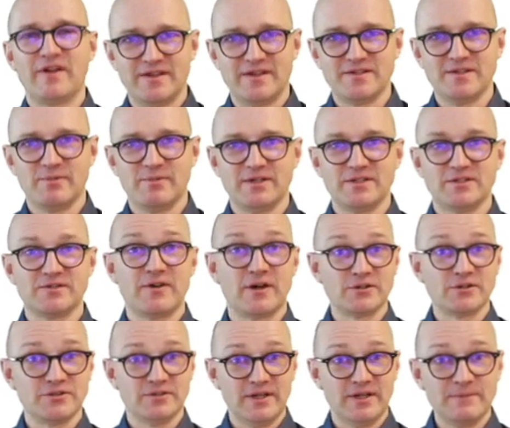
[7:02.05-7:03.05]
but it's
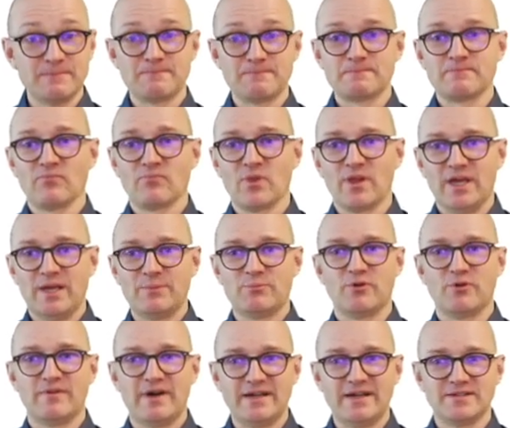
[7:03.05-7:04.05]
functioning. It
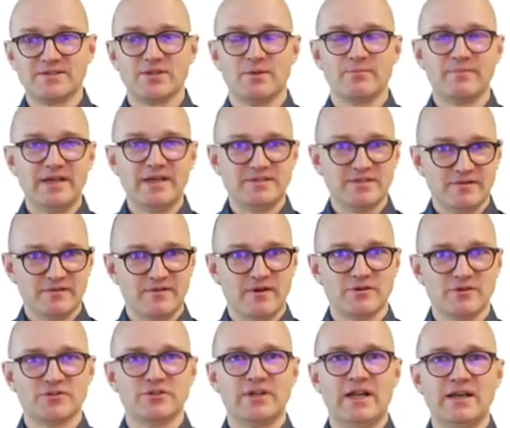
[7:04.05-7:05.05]
provides some basic
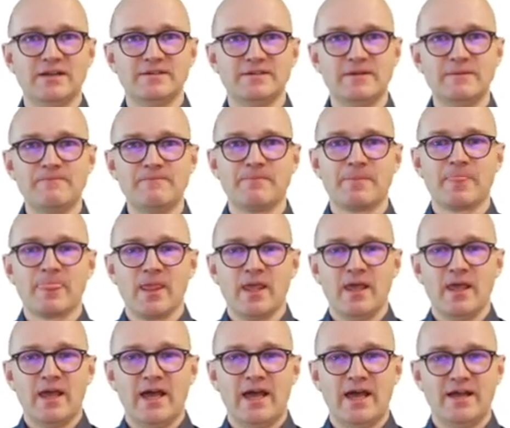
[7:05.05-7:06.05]
functionality.
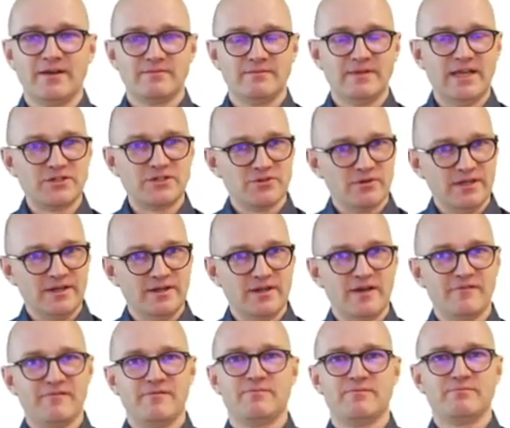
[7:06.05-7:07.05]
And naturally
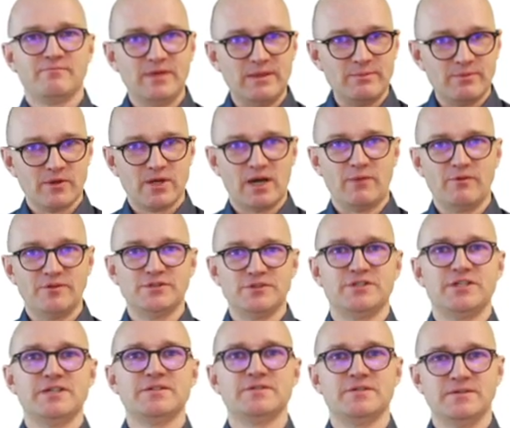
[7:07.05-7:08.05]
enough, people come with
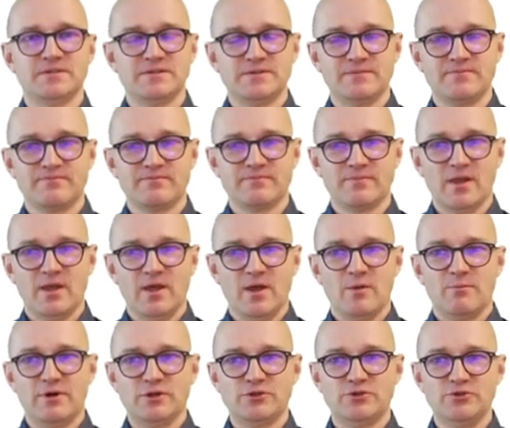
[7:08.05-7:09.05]
suggestions.
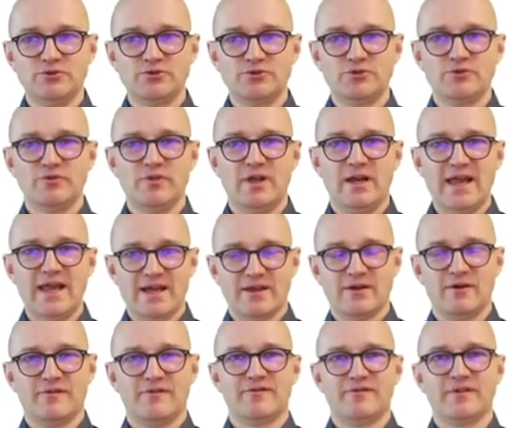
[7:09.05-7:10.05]
But due to the lack
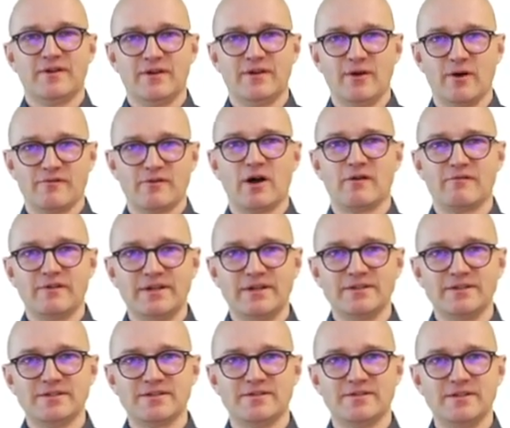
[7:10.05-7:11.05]
of
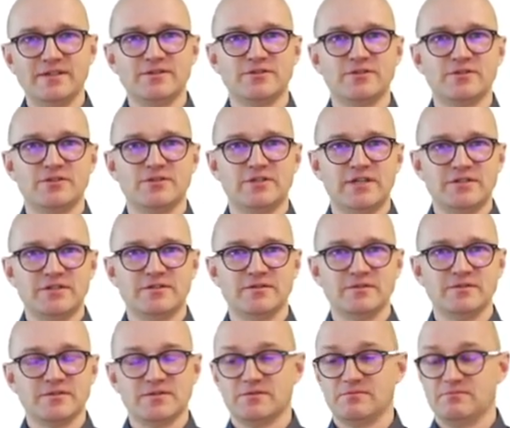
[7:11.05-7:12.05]
governance, these
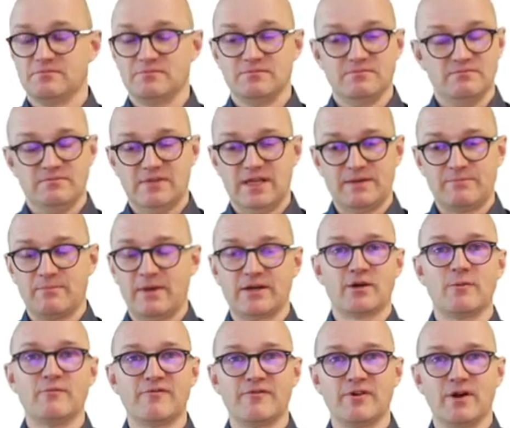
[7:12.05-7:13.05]
suggestions that might
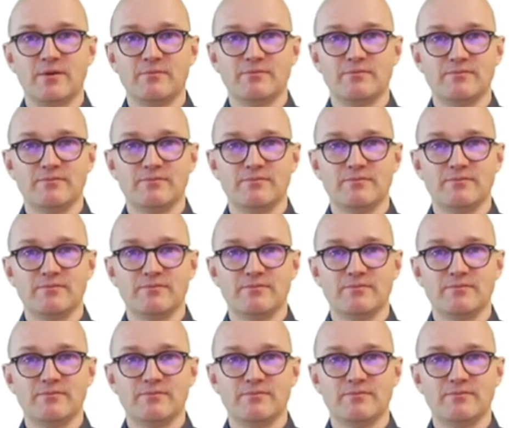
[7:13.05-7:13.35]
come from